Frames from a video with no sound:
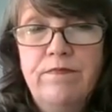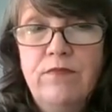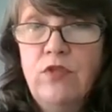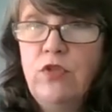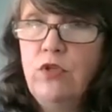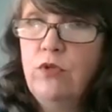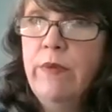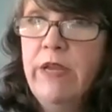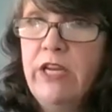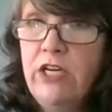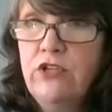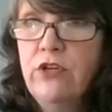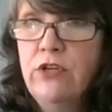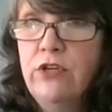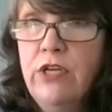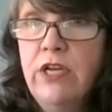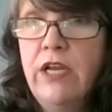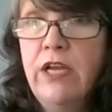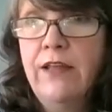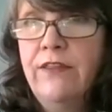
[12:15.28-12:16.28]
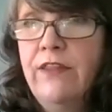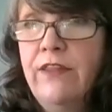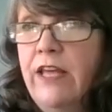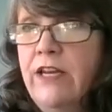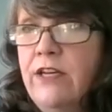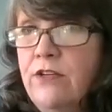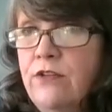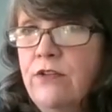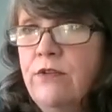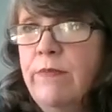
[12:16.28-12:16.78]
Do make sure you got
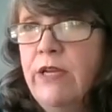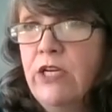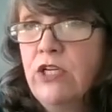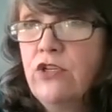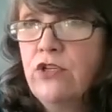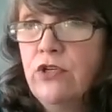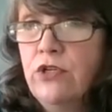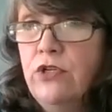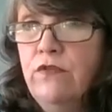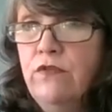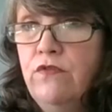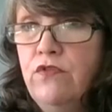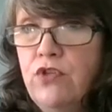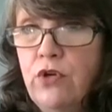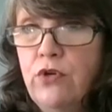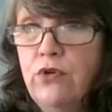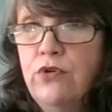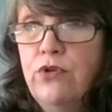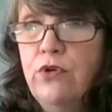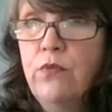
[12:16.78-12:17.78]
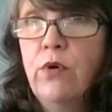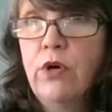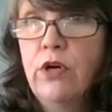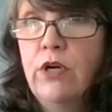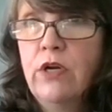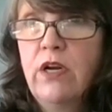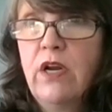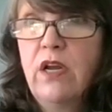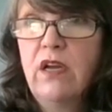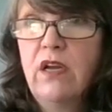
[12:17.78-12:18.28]
that, and do make sure you've shown your
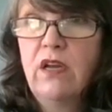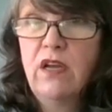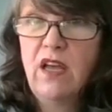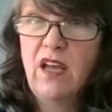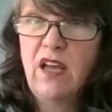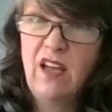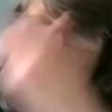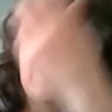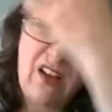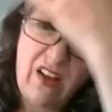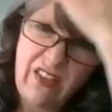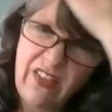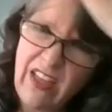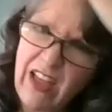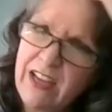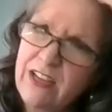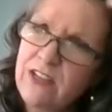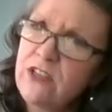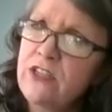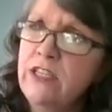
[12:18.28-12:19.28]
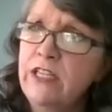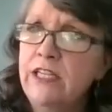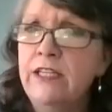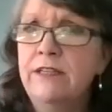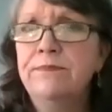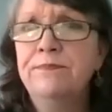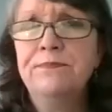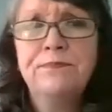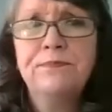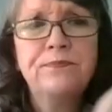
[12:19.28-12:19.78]
work on that
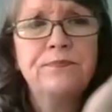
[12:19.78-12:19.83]
sheet.